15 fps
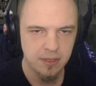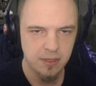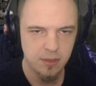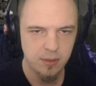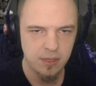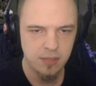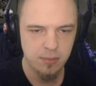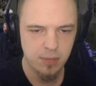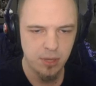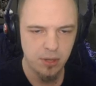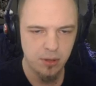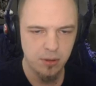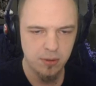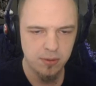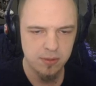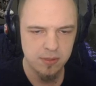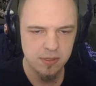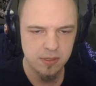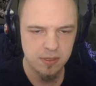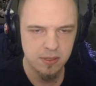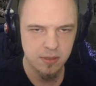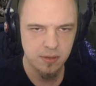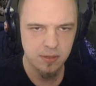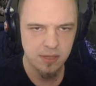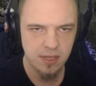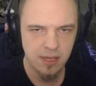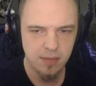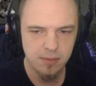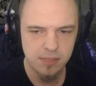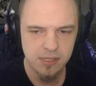Don't need bones. Don't need
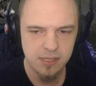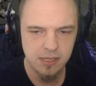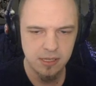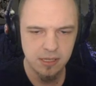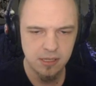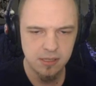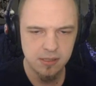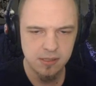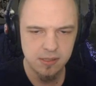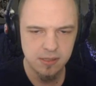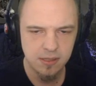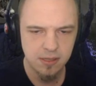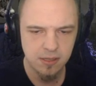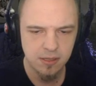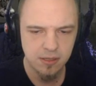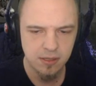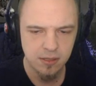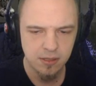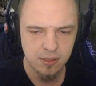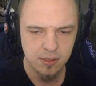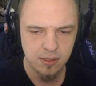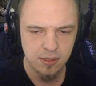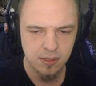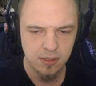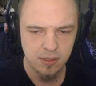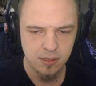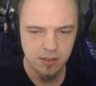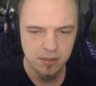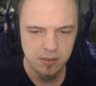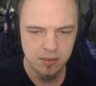hemp seeds.
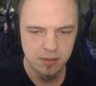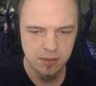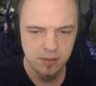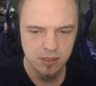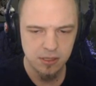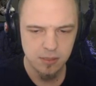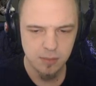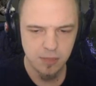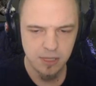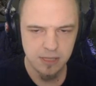Do you need to